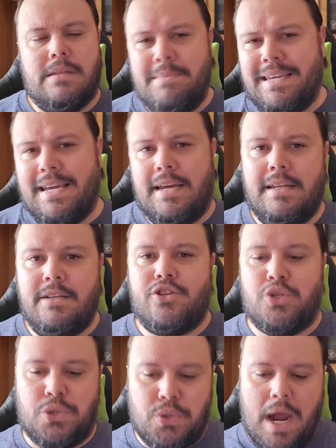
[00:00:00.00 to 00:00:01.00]
Let me kind of
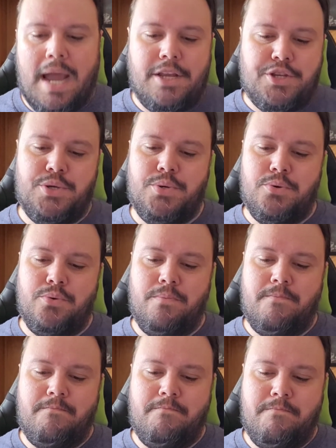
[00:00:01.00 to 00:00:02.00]
try
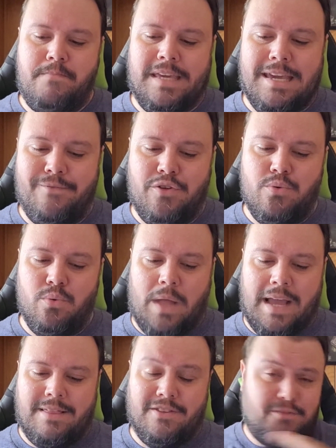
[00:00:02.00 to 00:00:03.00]
to give you
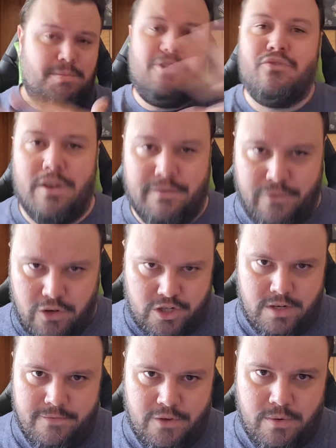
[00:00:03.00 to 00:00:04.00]
the speedrun
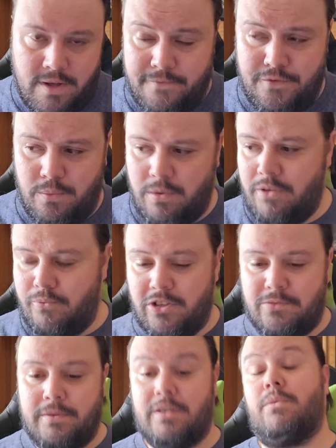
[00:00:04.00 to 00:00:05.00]
version of you, if you will, of
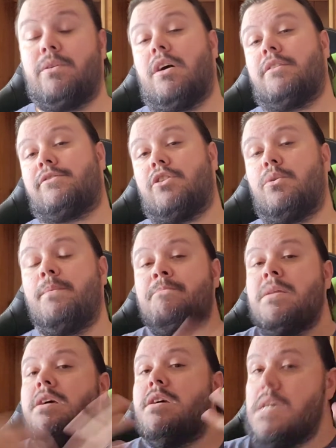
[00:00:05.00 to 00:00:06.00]
what's been going on. So
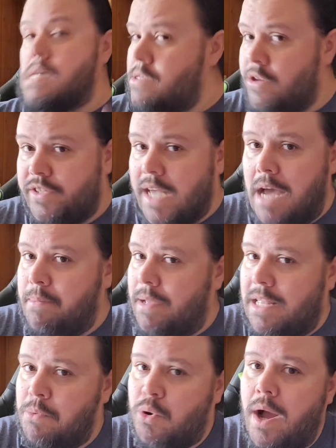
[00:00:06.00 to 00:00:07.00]
there's a guy by
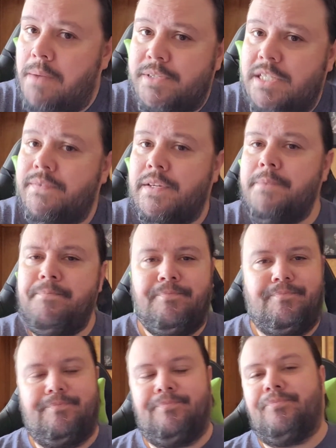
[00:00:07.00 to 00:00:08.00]
the name of QuantumTV.
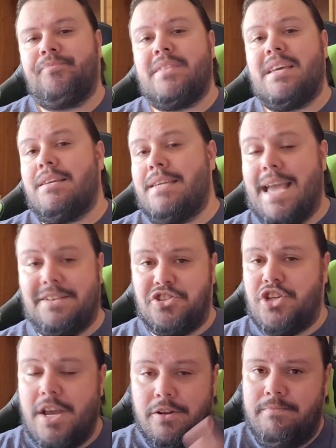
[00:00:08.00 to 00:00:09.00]
He has a
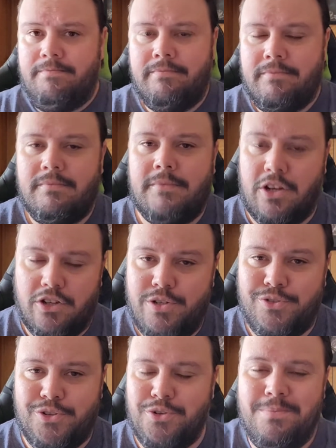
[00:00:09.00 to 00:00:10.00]
channel here on
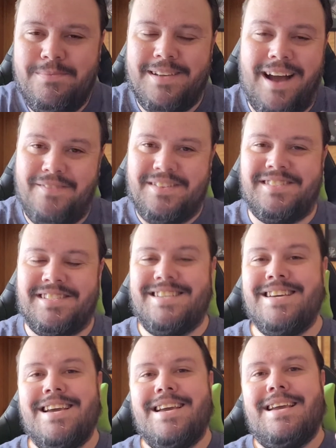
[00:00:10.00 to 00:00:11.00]
YouTube,
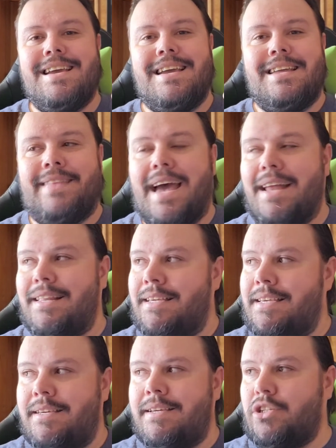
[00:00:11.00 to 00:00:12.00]
obviously, that
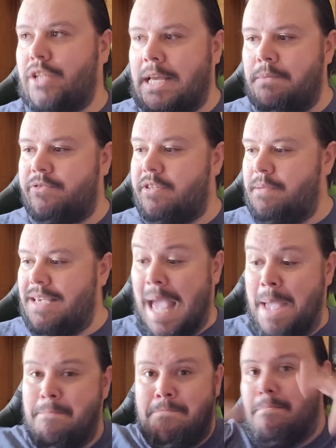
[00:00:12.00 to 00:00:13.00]
he claims to be
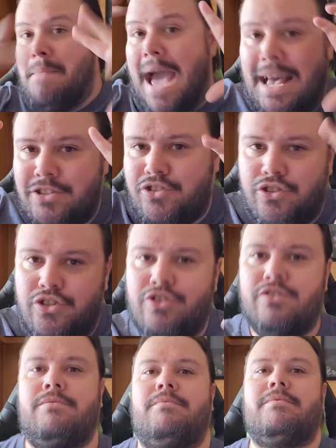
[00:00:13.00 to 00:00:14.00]
a
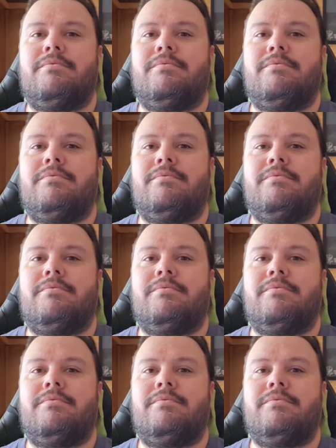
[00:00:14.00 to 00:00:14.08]
master